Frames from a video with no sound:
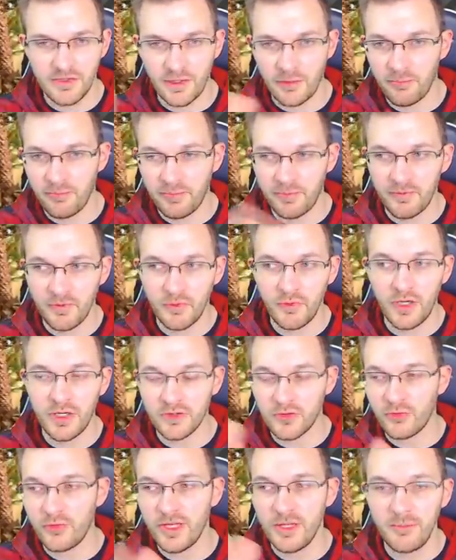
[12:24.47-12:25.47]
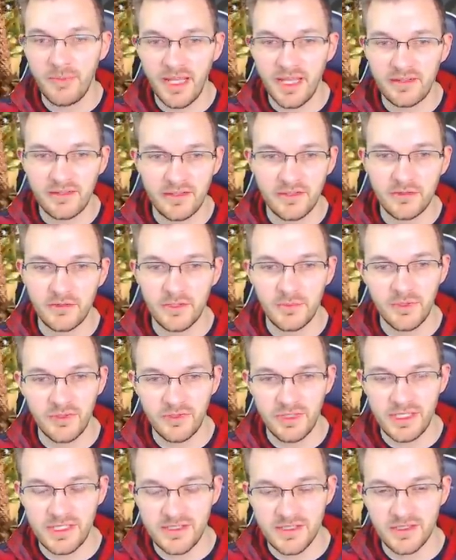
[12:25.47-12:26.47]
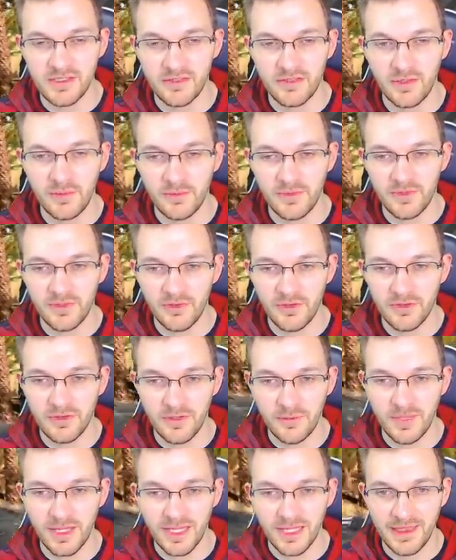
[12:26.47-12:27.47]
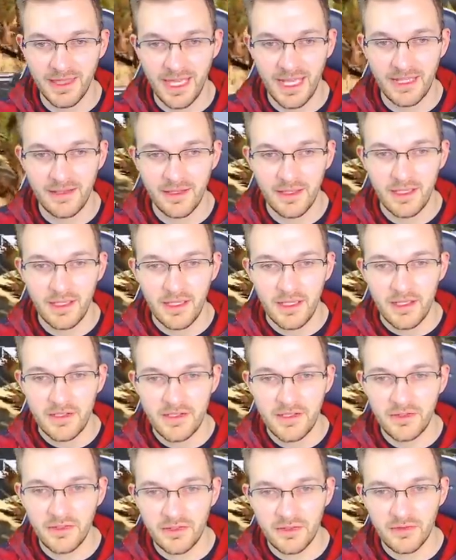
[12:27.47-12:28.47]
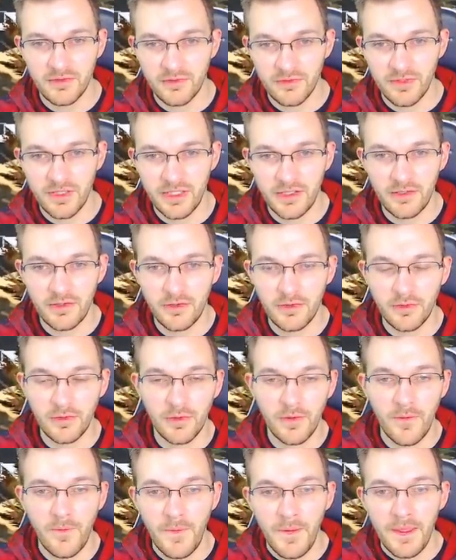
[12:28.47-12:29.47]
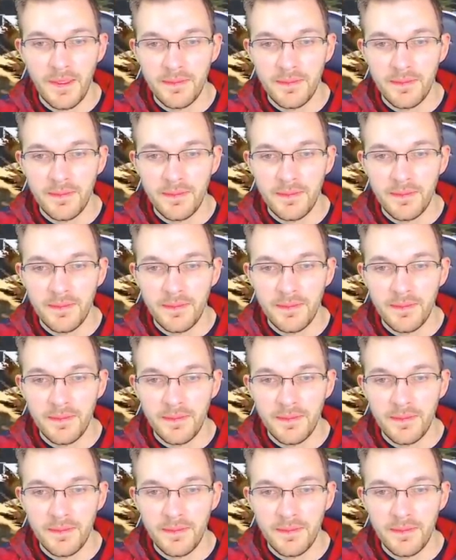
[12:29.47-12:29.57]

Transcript: like a, a twin bases going between each other, some sort, something like that. Just looks freaking cool.